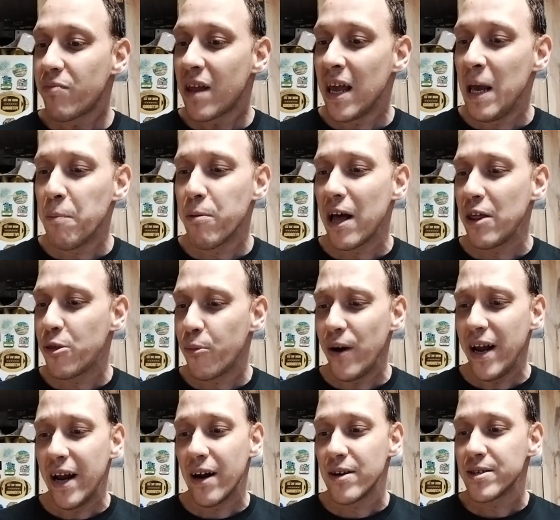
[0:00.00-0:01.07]
He played
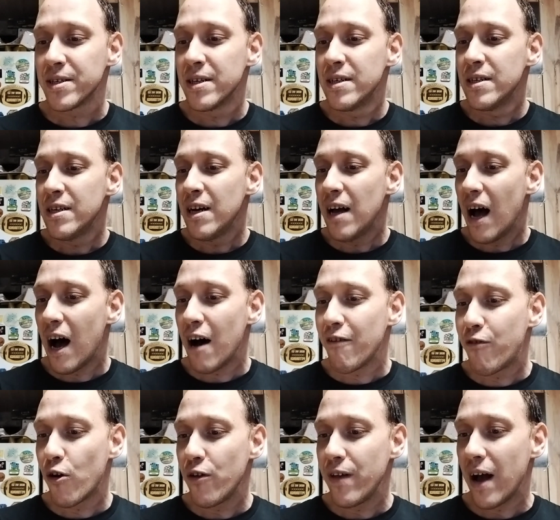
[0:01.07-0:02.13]
3 years
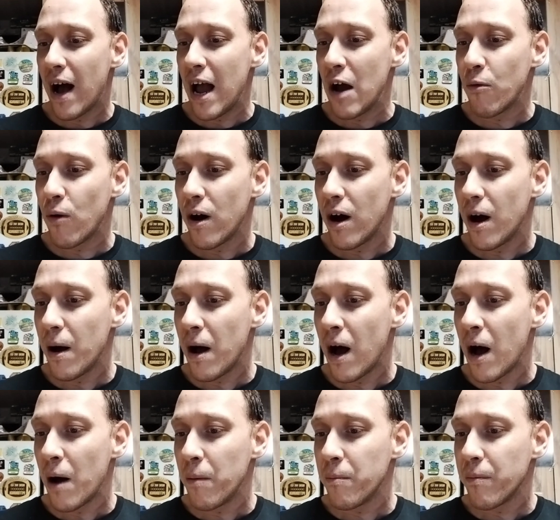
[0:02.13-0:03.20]
for the
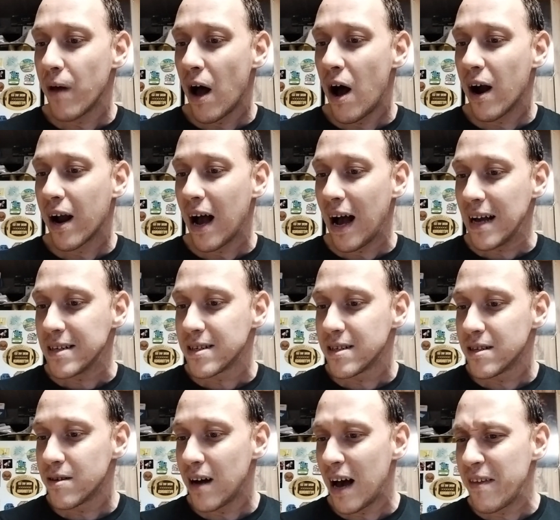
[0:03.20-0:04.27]
Iowa
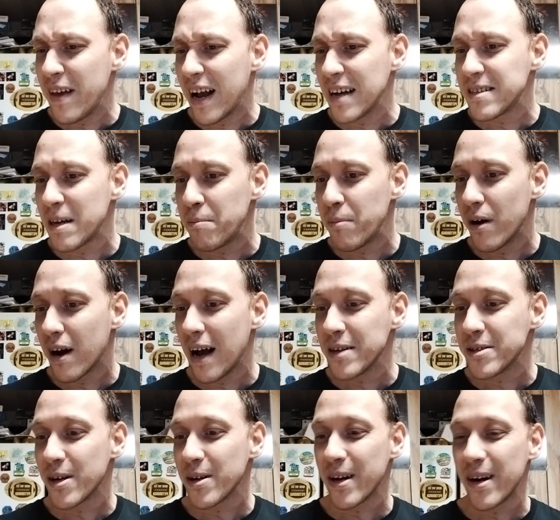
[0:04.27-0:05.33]
Hawkeyes. I think I said
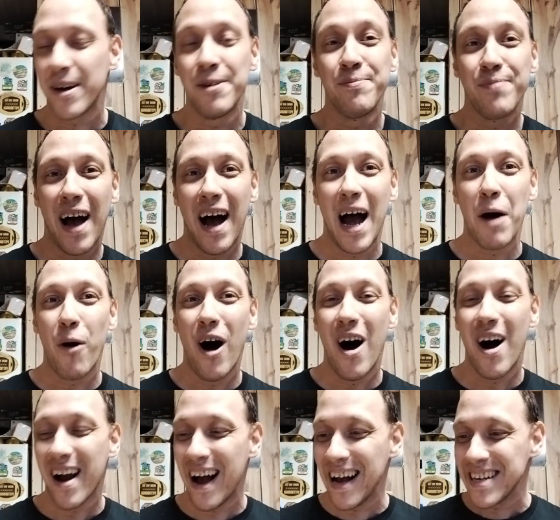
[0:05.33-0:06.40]
Buckeyes earlier. Iowa
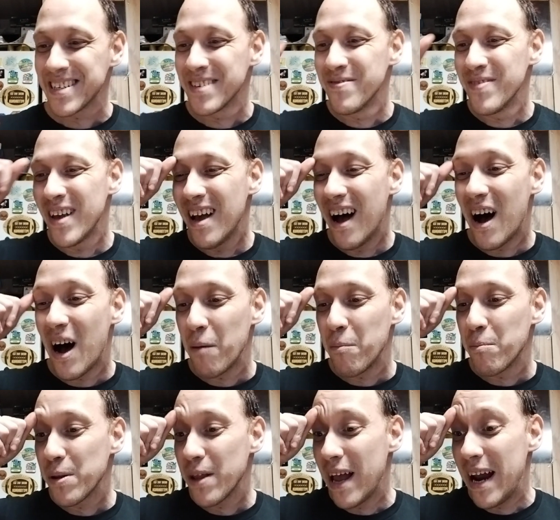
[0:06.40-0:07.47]
Hawkeyes.
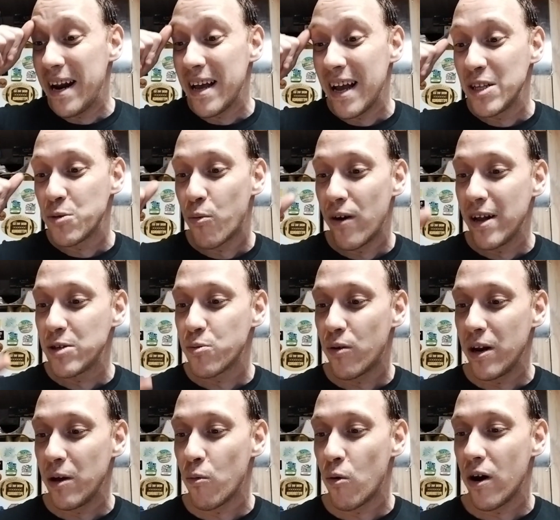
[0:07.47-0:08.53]
Played in
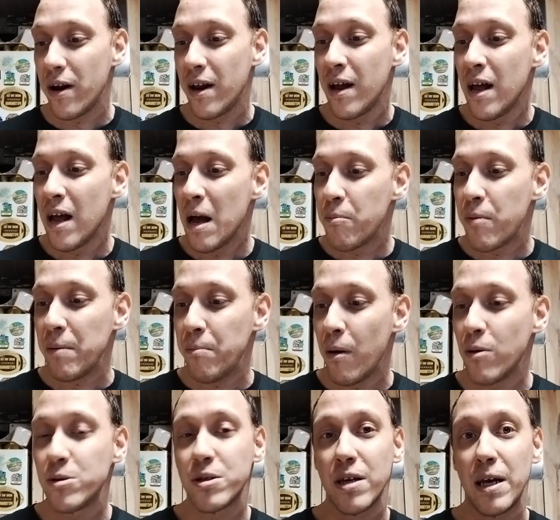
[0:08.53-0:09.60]
2021, but
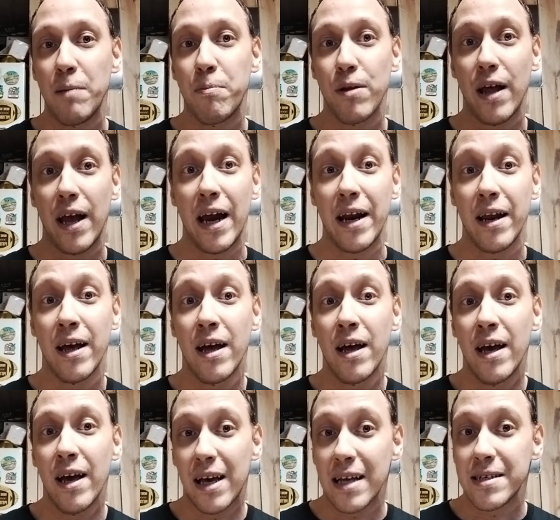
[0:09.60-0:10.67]
mostly played
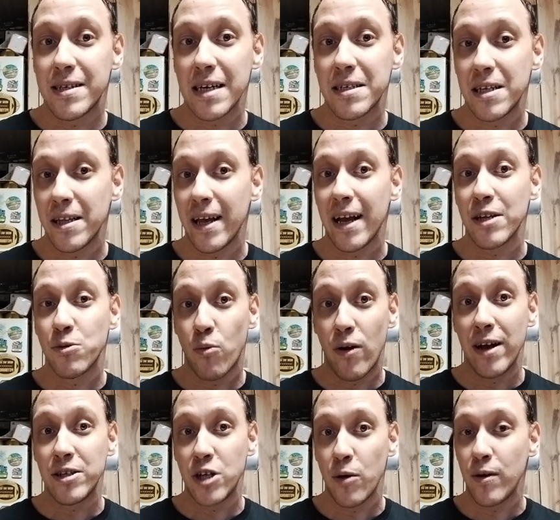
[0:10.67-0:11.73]
consistently in
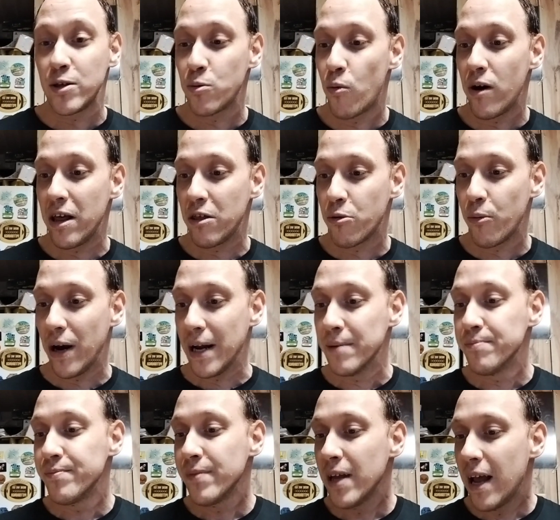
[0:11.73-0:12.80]
22 and 23.
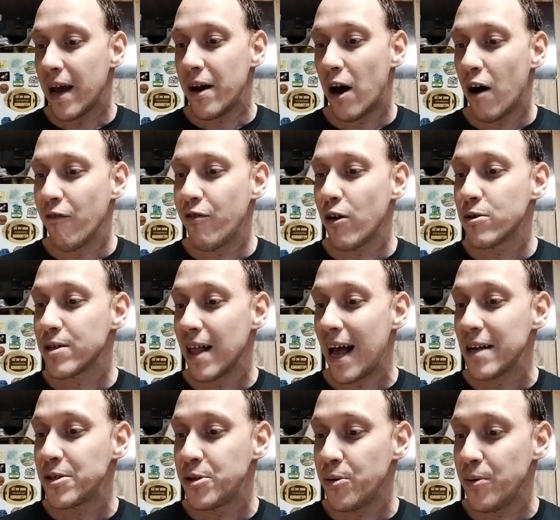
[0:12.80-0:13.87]
And of those
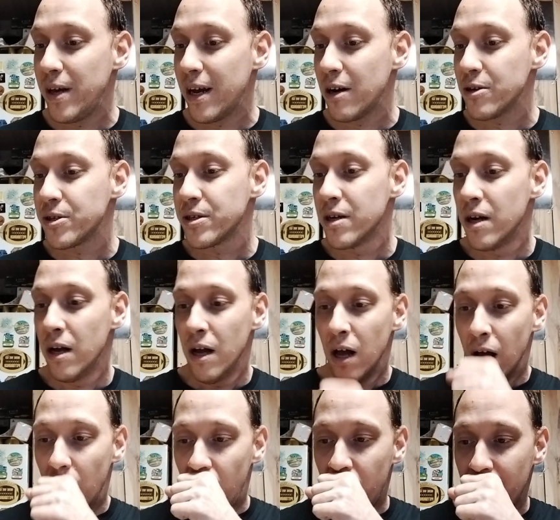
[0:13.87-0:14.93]
last 2 years,
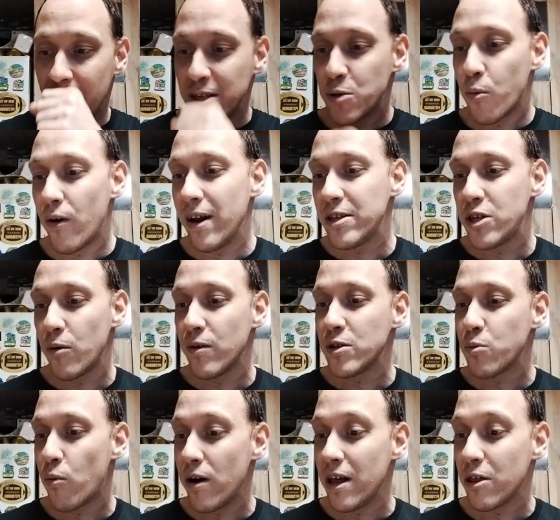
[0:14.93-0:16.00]
in 22 and
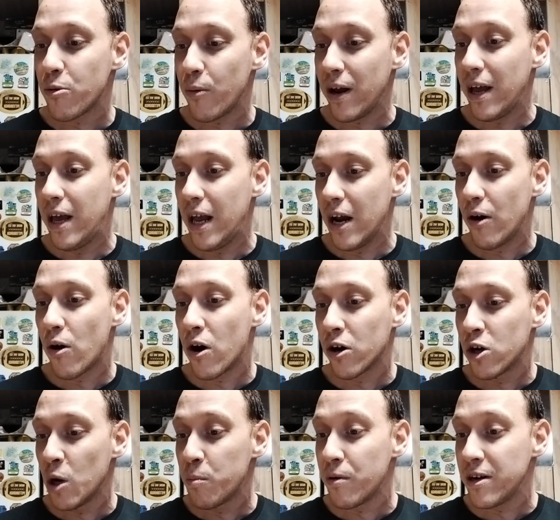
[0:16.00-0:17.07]
23, here are
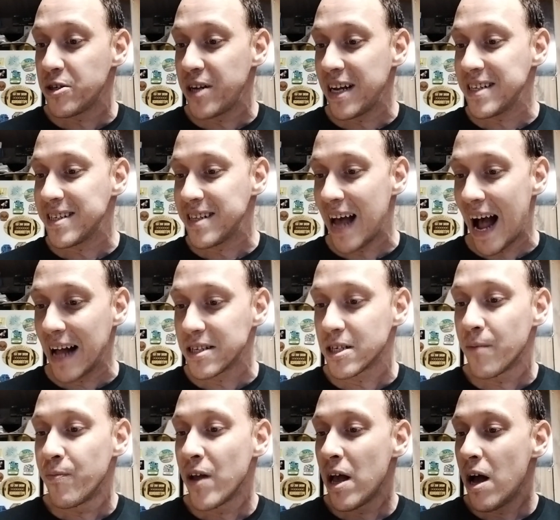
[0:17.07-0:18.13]
Cooper DeJean's
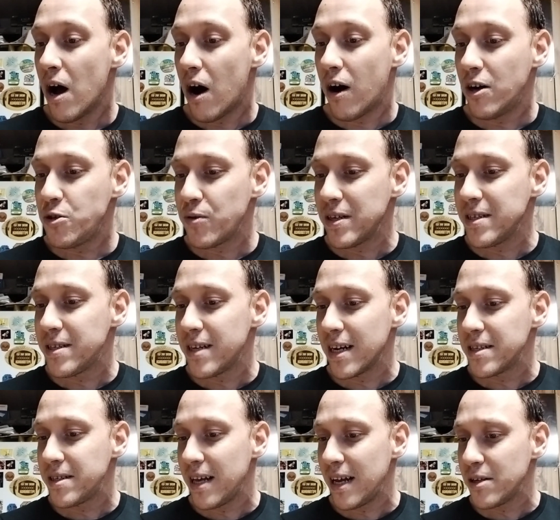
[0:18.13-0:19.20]
stats.
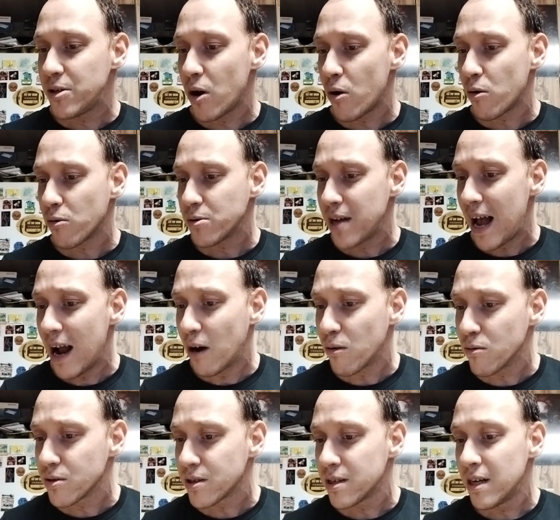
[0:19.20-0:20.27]
116 total
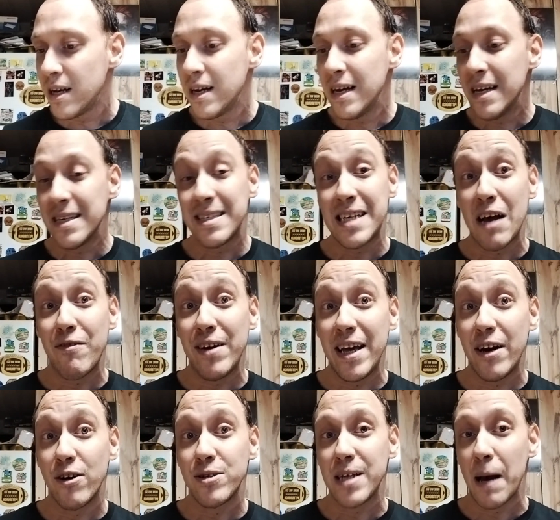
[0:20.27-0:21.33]
tackles, 7
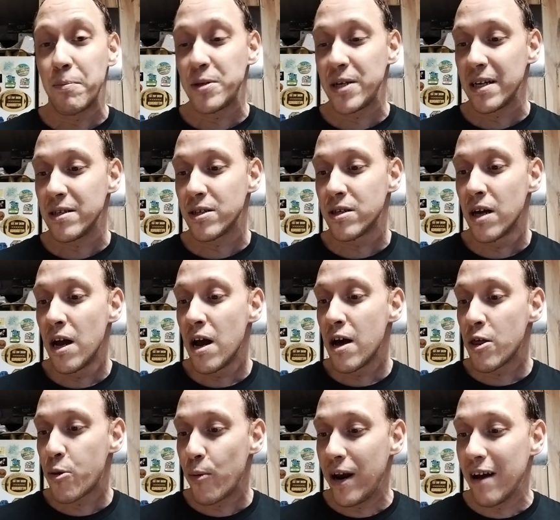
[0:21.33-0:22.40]
interceptions,
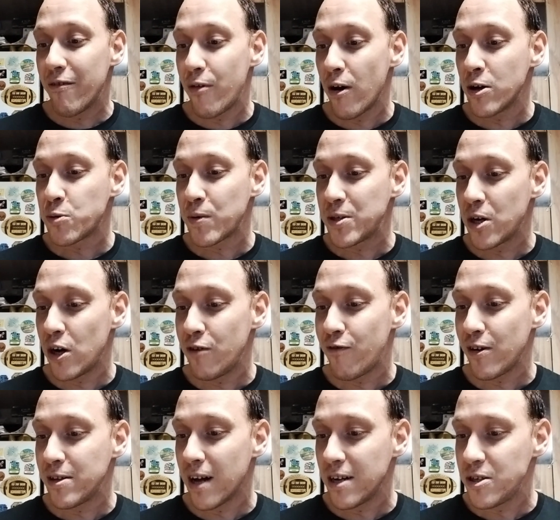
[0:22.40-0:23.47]
3 of those returned
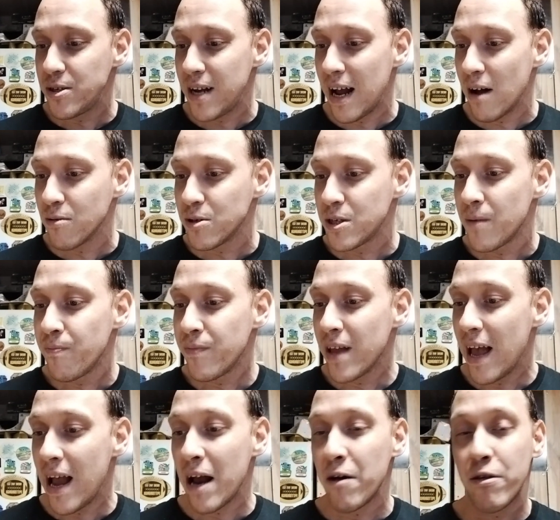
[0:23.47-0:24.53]
for touchdowns,
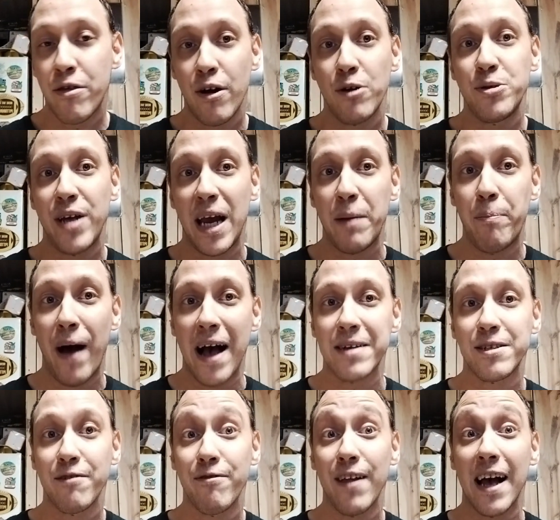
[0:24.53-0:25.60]
and 13 pass
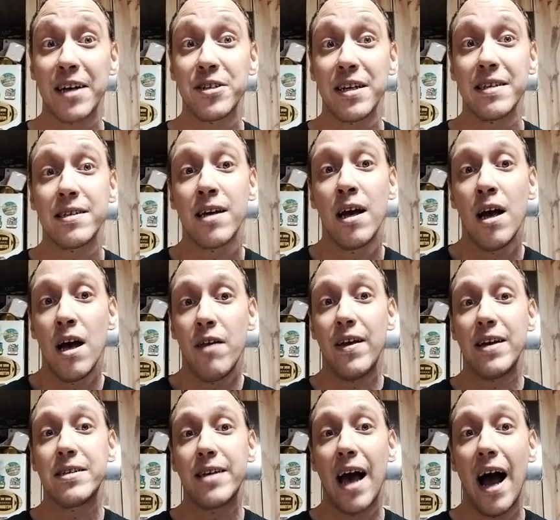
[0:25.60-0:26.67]
deflections.
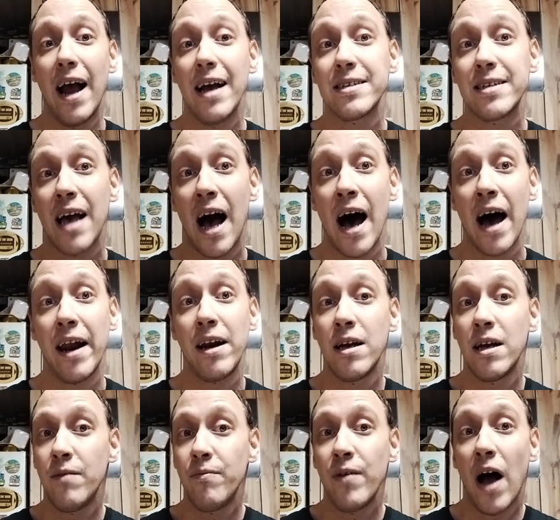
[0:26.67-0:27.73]
This guy has got
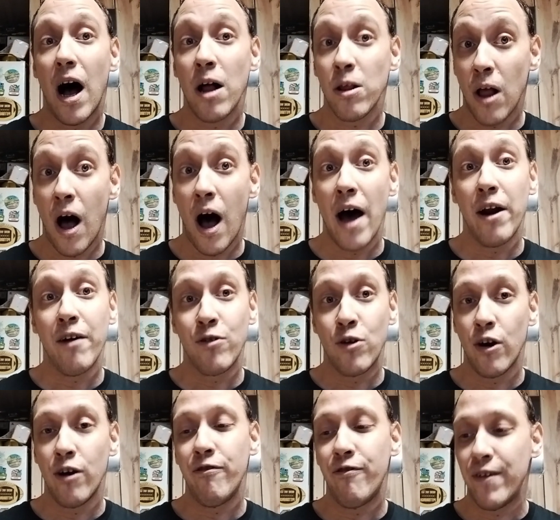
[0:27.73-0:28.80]
a lot of
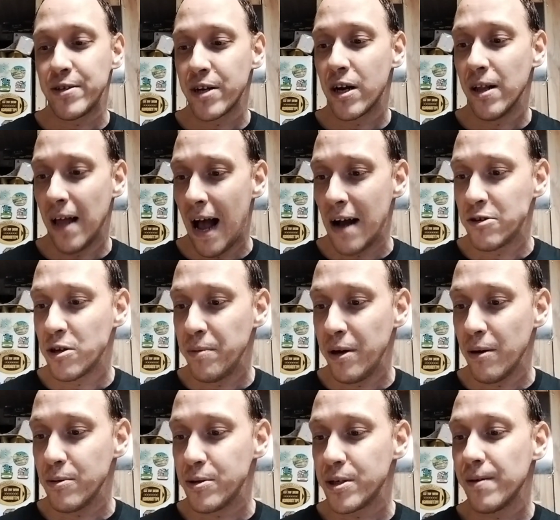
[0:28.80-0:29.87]
good physical
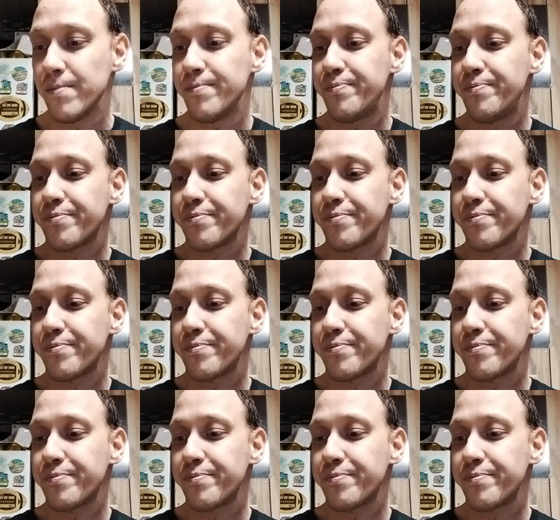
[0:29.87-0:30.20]
attributes.